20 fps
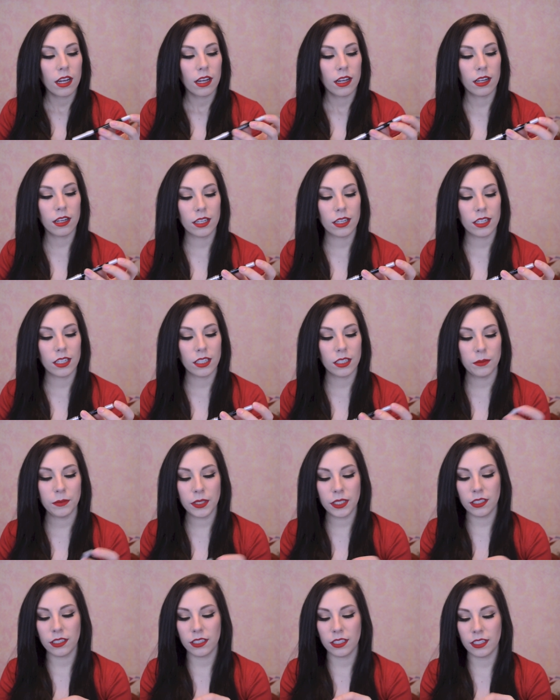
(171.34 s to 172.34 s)
Um,
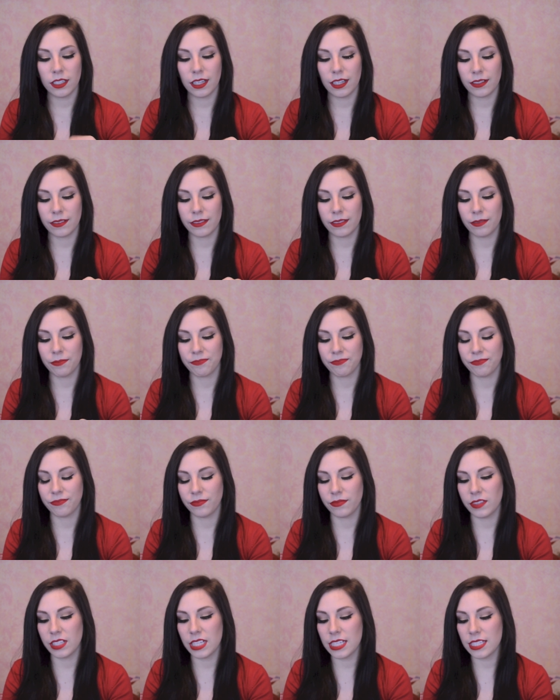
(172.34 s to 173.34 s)

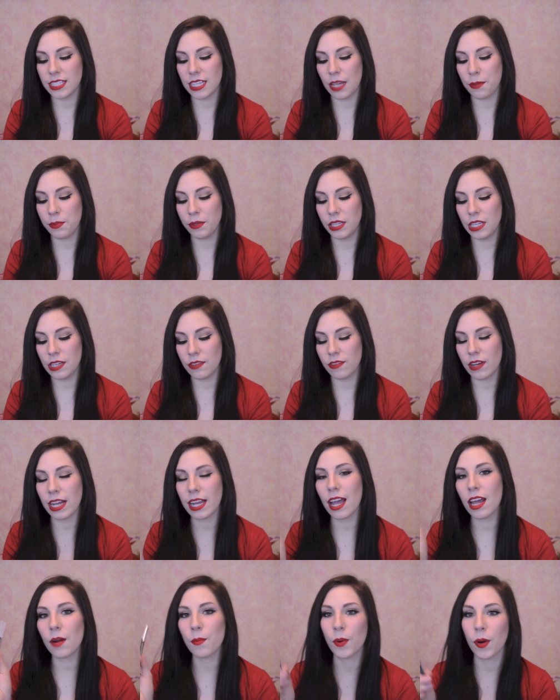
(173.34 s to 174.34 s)
this, I believe, I
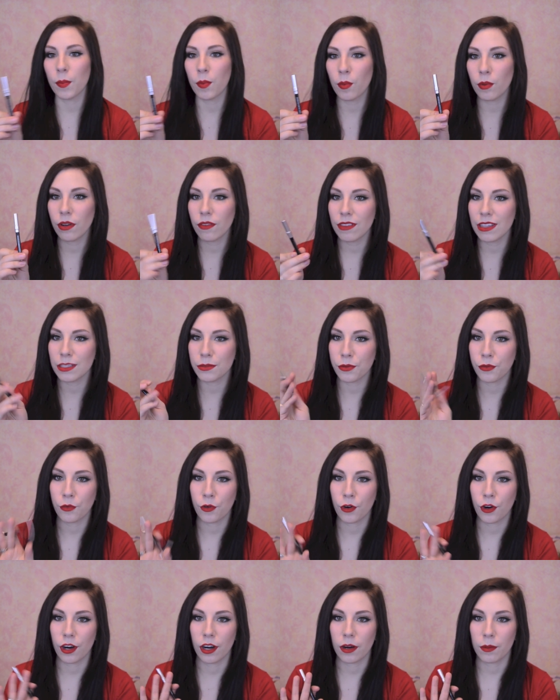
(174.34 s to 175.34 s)
got a purple one of these
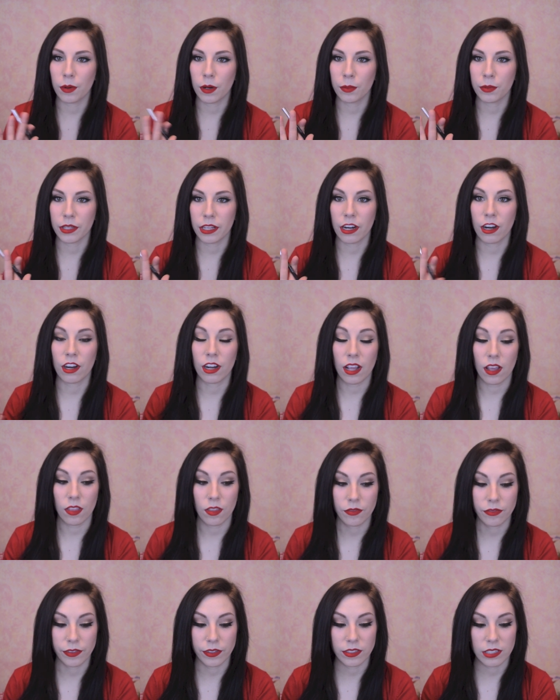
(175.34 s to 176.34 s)
before, a purple that I already had
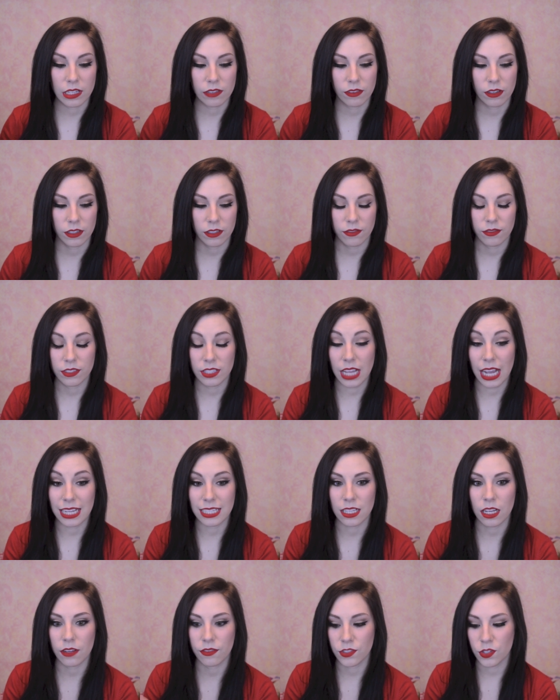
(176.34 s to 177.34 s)
the full size
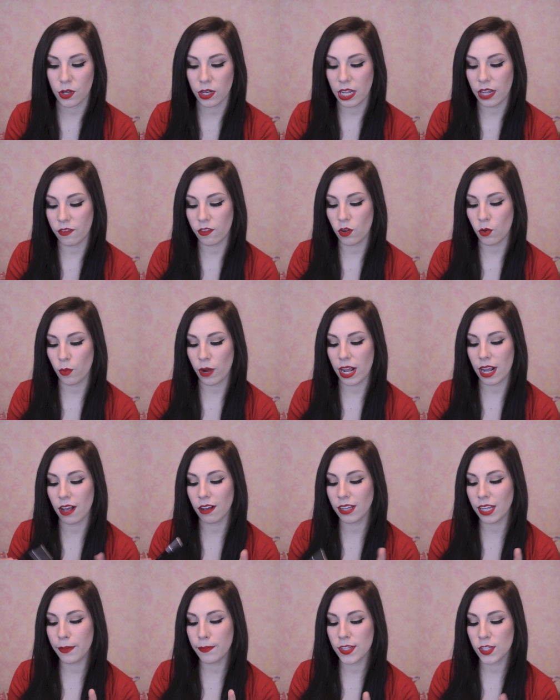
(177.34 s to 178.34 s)
of, so I gave it away.
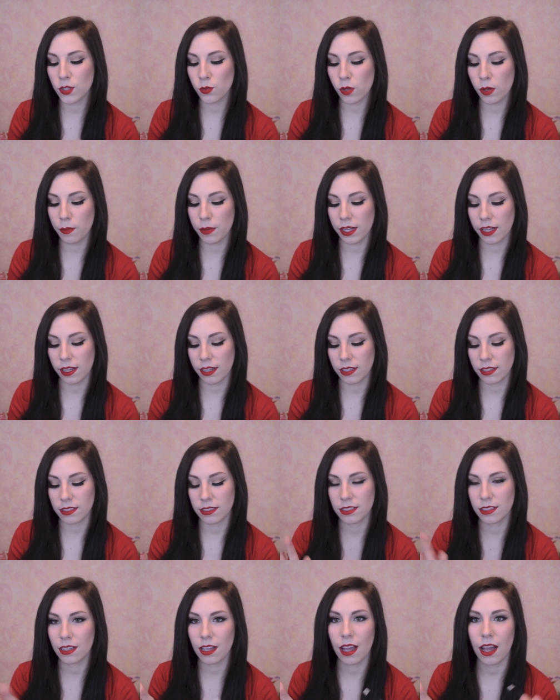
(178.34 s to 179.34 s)
I'll keep this one because
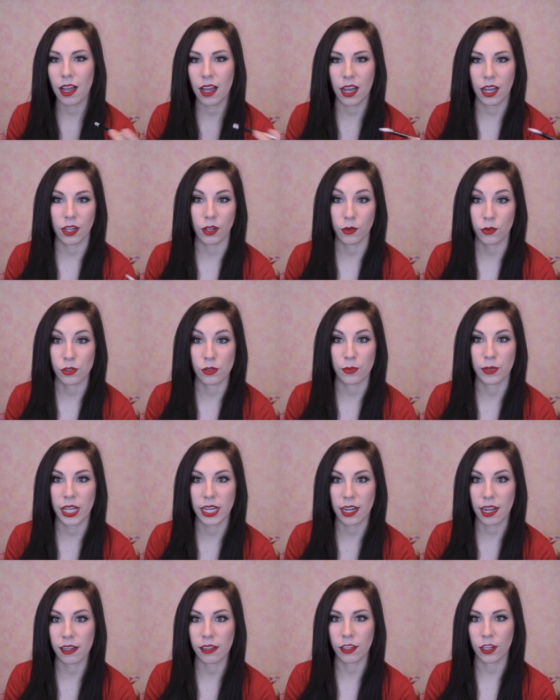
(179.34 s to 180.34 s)
I go through
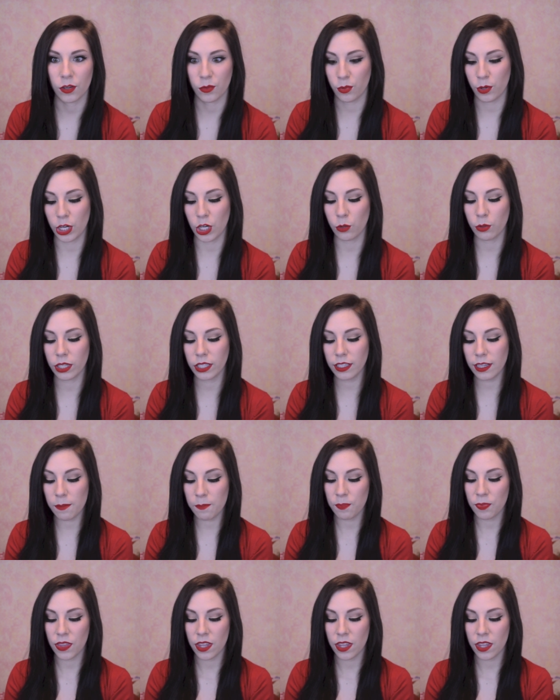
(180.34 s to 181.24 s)
black eyeliner pretty quickly.